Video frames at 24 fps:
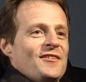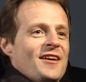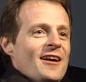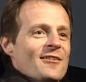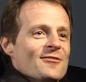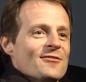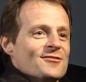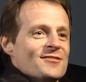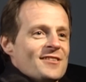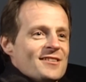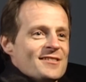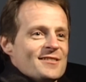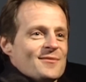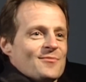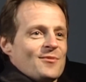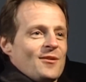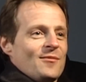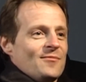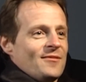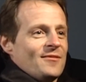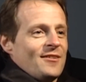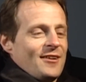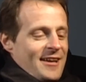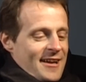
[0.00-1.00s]
else. That's the
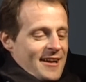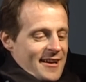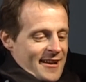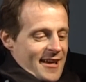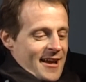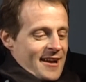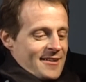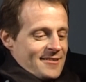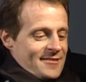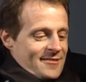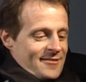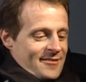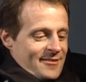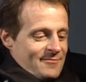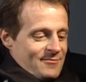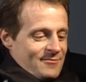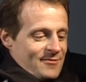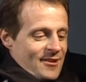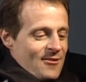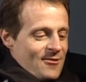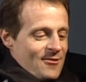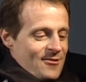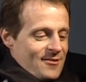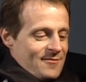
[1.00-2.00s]
problem. I can't act. I'm
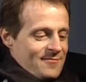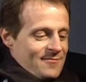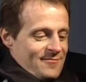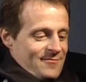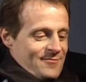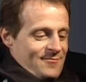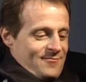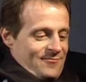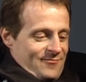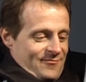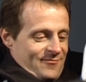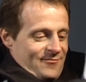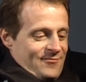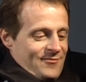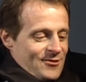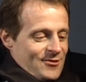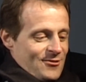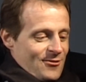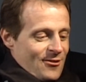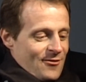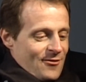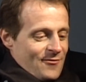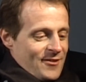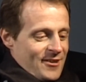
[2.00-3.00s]
no good
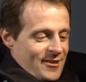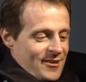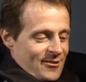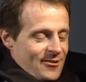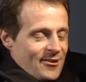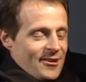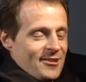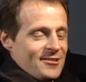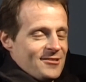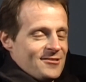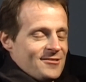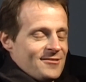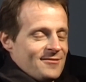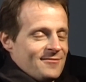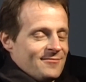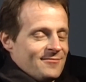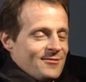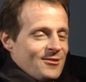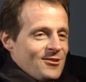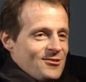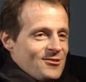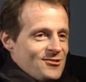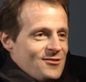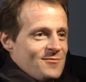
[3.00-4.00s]
photography and lights and
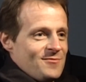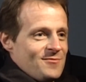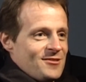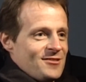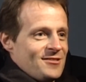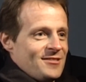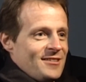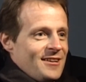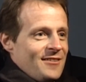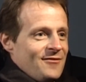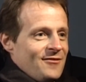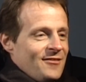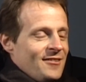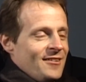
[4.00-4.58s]
costumes and stuff.